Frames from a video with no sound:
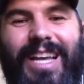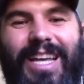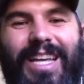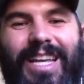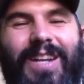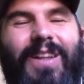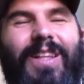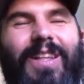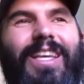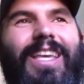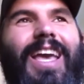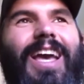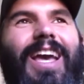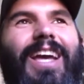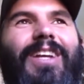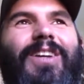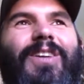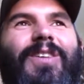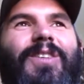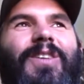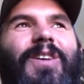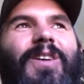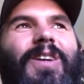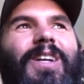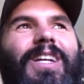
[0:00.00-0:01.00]
Like, yeah, you're
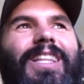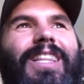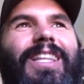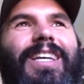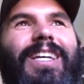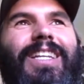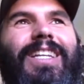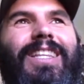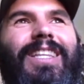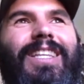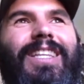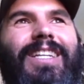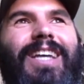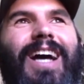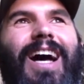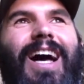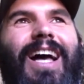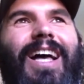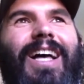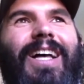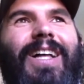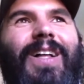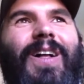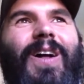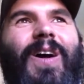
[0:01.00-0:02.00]
turning the
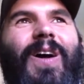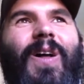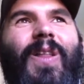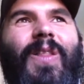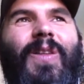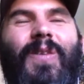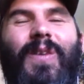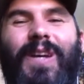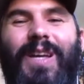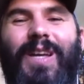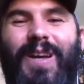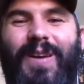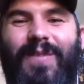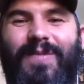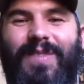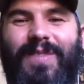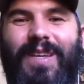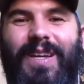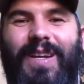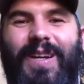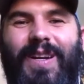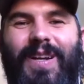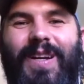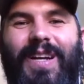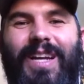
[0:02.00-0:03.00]
dial all the way up
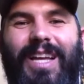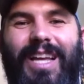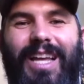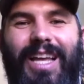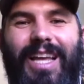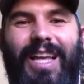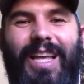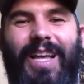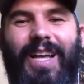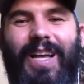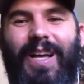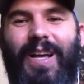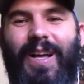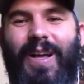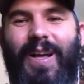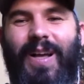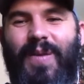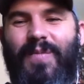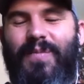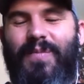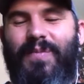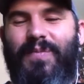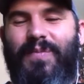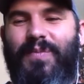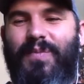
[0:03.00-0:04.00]
there.
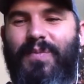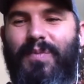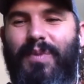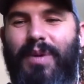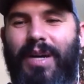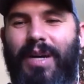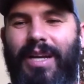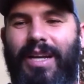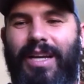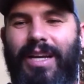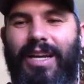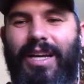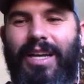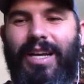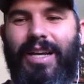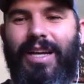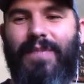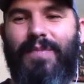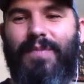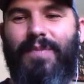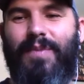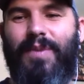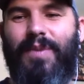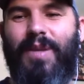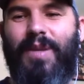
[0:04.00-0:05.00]

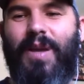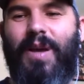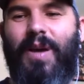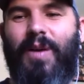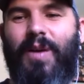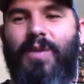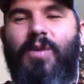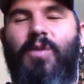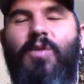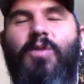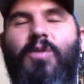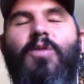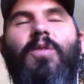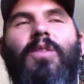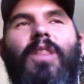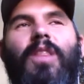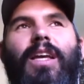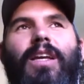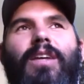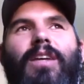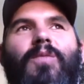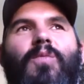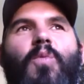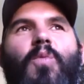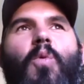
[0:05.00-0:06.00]
But no, so you
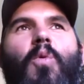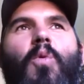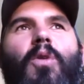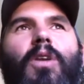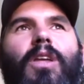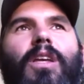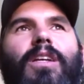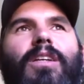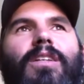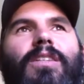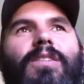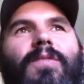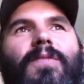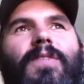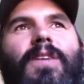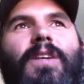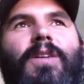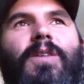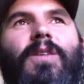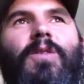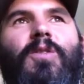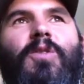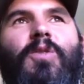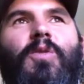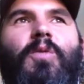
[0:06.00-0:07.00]
like warnings,
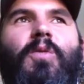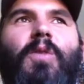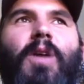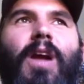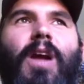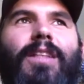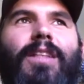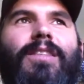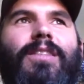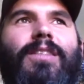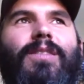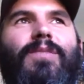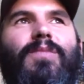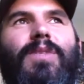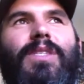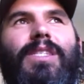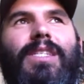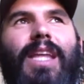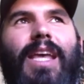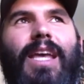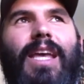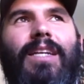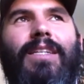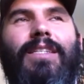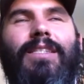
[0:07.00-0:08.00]
fears, regrets,
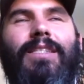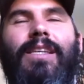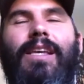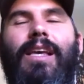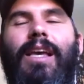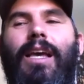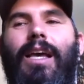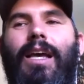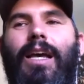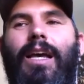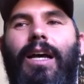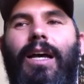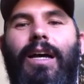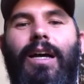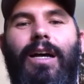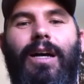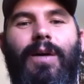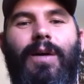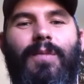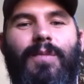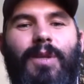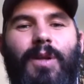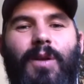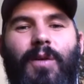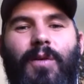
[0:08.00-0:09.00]
mistakes,
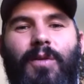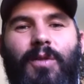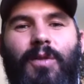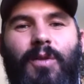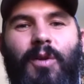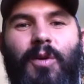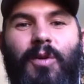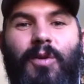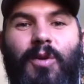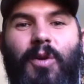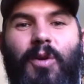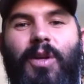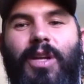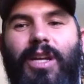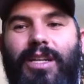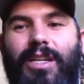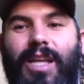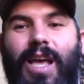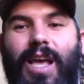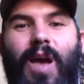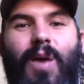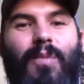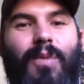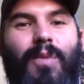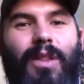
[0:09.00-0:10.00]
you're turning it
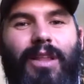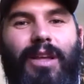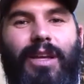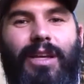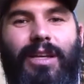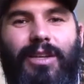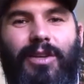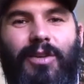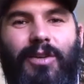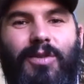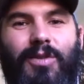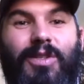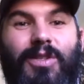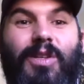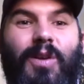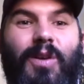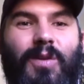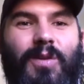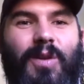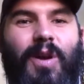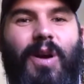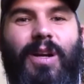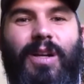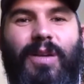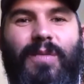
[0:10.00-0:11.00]
down, but like you're still
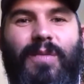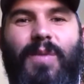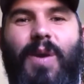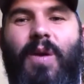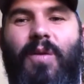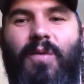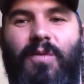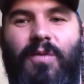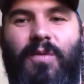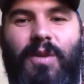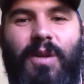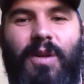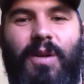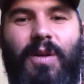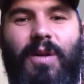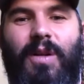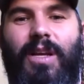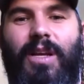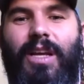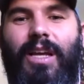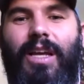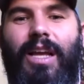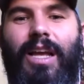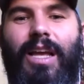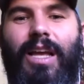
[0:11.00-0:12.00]
talking about fear,
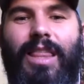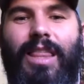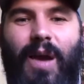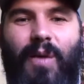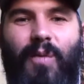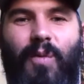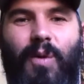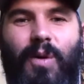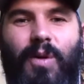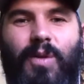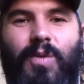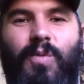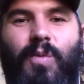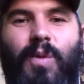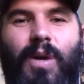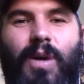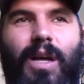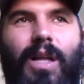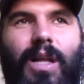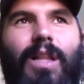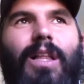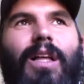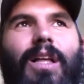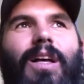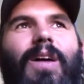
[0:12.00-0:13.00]
and that works
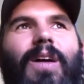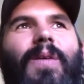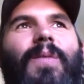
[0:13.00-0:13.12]
well.